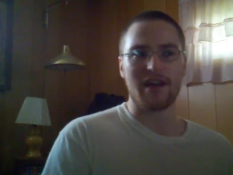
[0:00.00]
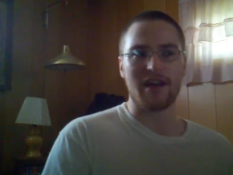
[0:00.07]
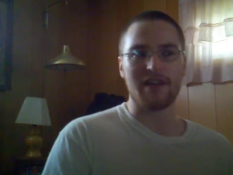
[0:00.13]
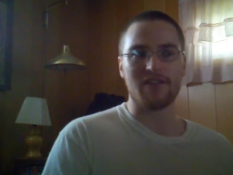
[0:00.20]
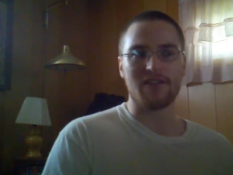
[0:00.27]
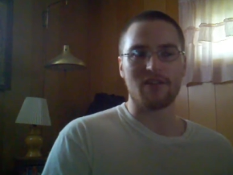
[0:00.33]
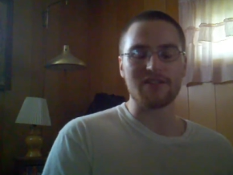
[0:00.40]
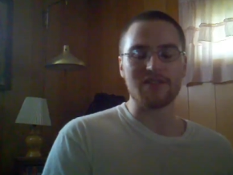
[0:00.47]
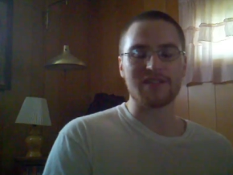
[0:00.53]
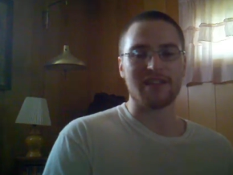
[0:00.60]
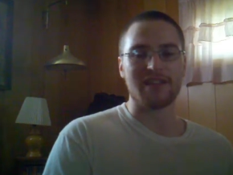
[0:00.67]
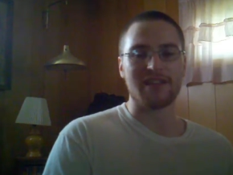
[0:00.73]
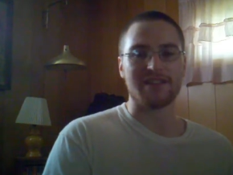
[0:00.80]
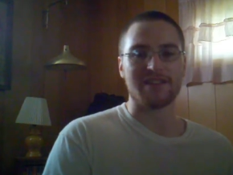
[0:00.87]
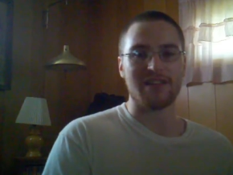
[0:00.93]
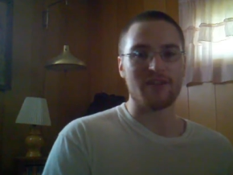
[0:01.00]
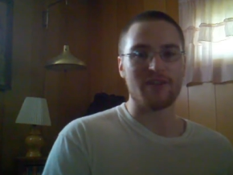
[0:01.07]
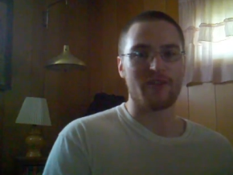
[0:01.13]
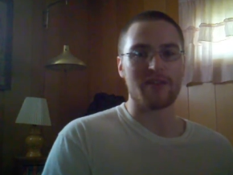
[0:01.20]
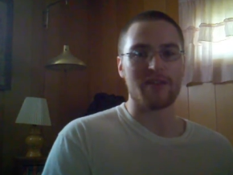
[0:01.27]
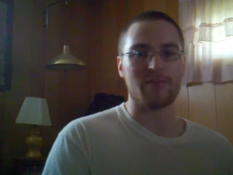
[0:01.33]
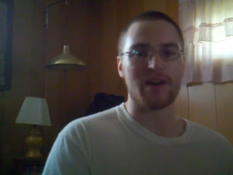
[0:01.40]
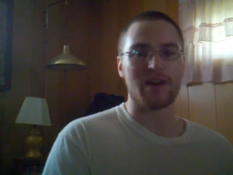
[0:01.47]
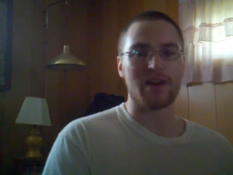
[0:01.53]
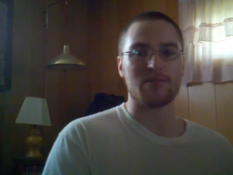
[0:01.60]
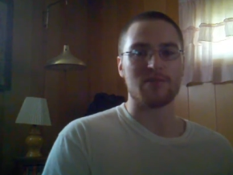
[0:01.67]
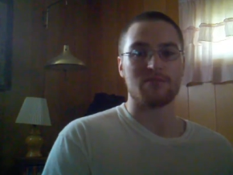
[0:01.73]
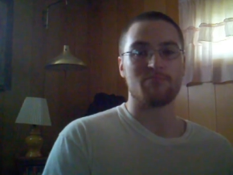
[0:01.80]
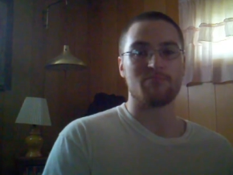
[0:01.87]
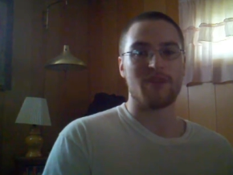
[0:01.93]
Only thing I did find about it
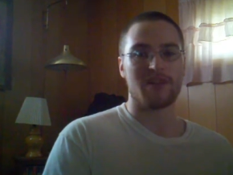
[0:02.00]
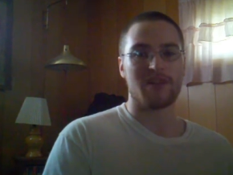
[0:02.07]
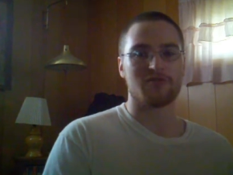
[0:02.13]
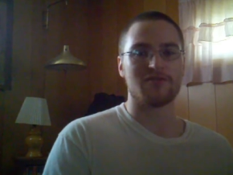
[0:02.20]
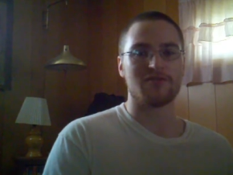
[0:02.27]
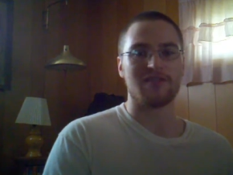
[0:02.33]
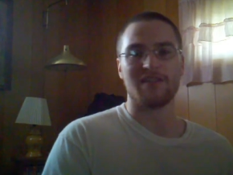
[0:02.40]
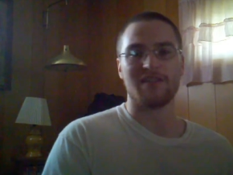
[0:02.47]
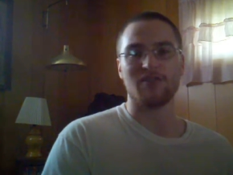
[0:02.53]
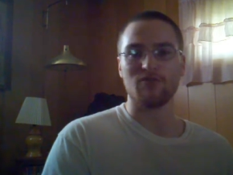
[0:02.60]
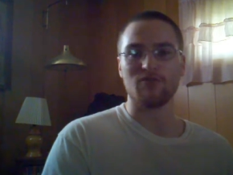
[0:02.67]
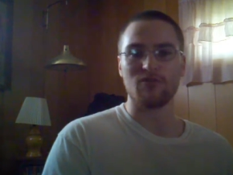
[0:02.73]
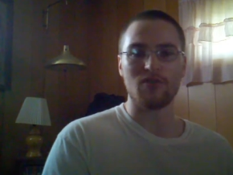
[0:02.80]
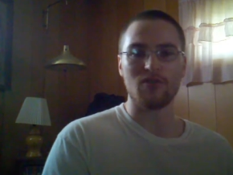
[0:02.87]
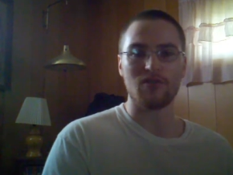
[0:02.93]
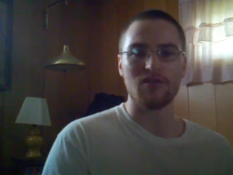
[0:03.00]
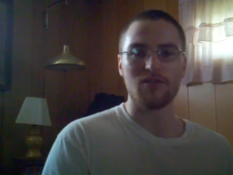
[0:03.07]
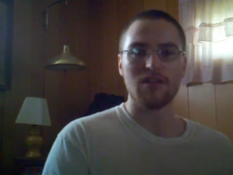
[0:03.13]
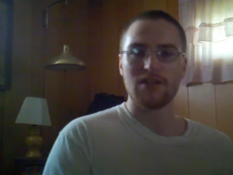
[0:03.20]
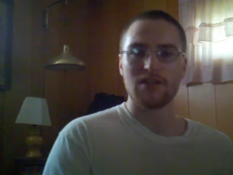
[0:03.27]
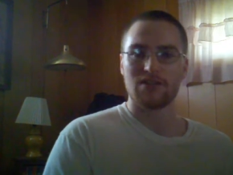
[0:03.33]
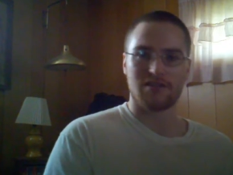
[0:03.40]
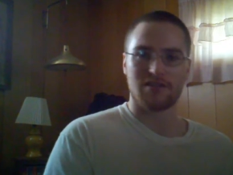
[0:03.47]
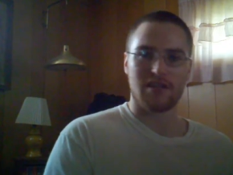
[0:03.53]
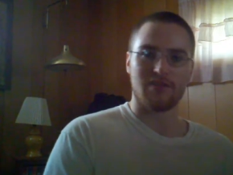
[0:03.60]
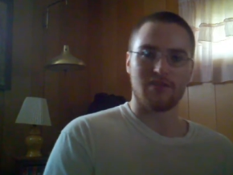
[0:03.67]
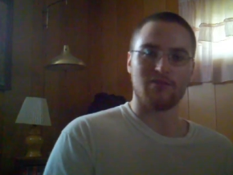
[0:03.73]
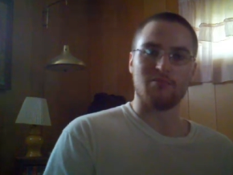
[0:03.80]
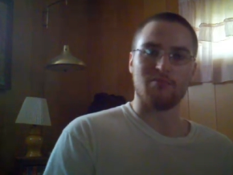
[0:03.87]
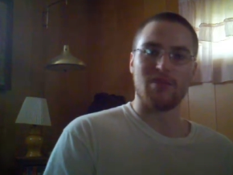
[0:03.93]
was pictures on Google, just like a
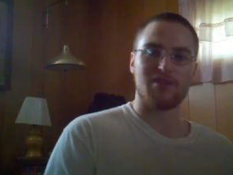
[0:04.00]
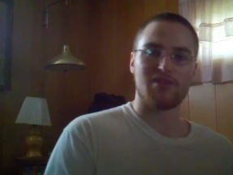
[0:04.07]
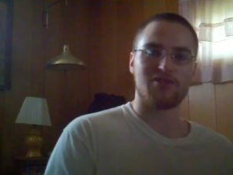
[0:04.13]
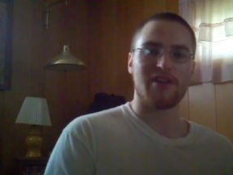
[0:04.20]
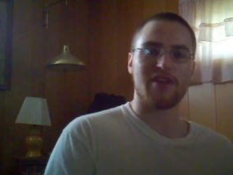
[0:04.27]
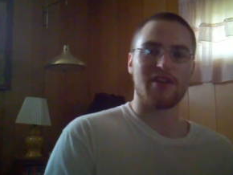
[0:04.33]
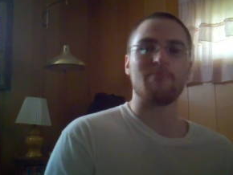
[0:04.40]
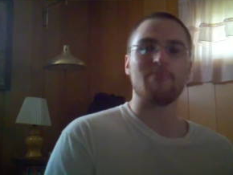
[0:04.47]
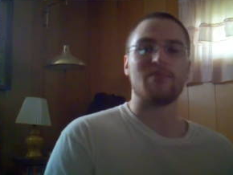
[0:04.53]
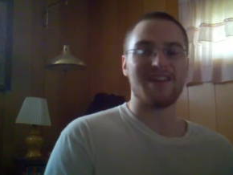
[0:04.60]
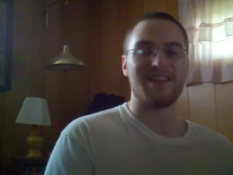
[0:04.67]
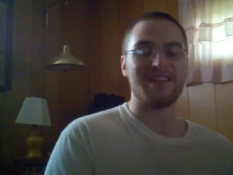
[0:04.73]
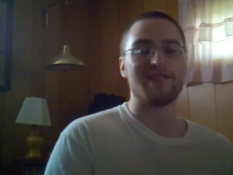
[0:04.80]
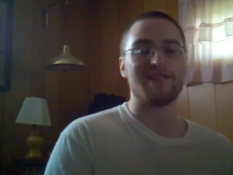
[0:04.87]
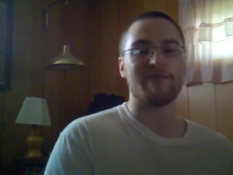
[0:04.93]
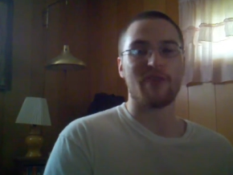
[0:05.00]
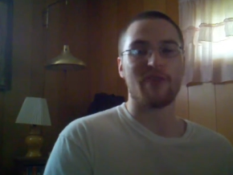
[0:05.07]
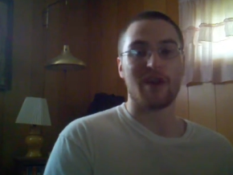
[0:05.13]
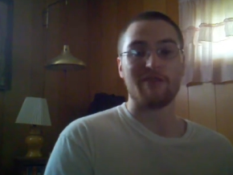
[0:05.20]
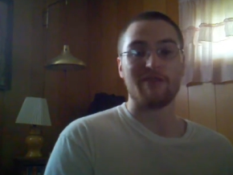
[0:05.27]
little picture guide, but I needed fucking